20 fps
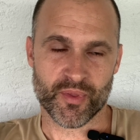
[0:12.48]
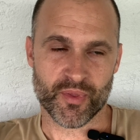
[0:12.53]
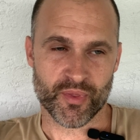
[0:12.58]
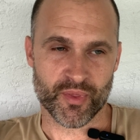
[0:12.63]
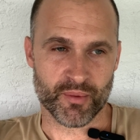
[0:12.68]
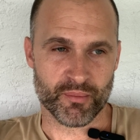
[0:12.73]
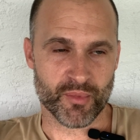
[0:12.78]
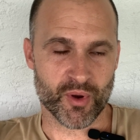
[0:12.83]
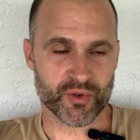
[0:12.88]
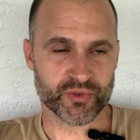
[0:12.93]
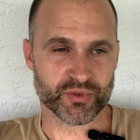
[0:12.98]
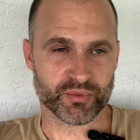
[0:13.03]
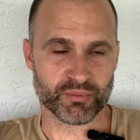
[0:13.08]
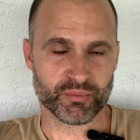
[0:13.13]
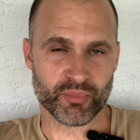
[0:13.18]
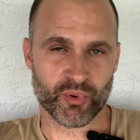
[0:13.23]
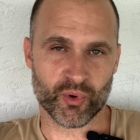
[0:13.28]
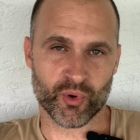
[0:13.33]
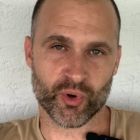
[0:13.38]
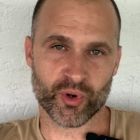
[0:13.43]
the most
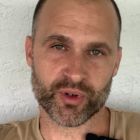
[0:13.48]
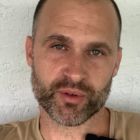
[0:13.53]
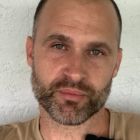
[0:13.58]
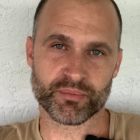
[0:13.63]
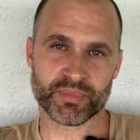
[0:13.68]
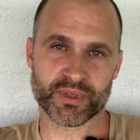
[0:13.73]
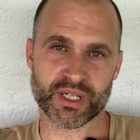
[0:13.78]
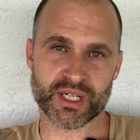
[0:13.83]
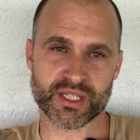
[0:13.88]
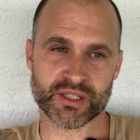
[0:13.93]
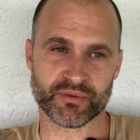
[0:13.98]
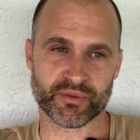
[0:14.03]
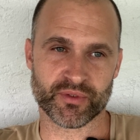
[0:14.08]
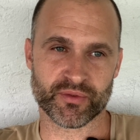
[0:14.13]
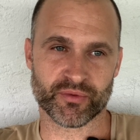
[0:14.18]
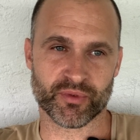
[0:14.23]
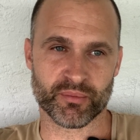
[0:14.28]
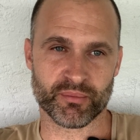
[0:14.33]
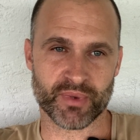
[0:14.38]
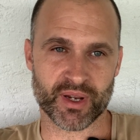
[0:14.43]
important piece of
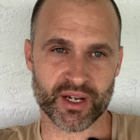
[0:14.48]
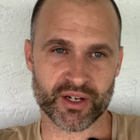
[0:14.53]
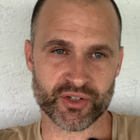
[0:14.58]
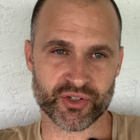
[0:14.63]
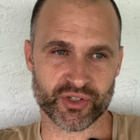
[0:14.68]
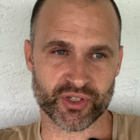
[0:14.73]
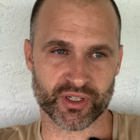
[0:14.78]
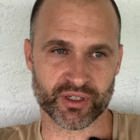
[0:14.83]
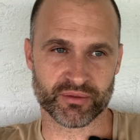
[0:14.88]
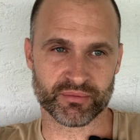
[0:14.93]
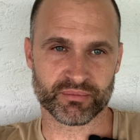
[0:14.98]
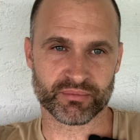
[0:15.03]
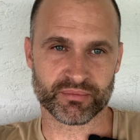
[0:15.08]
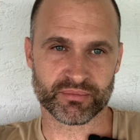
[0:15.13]
information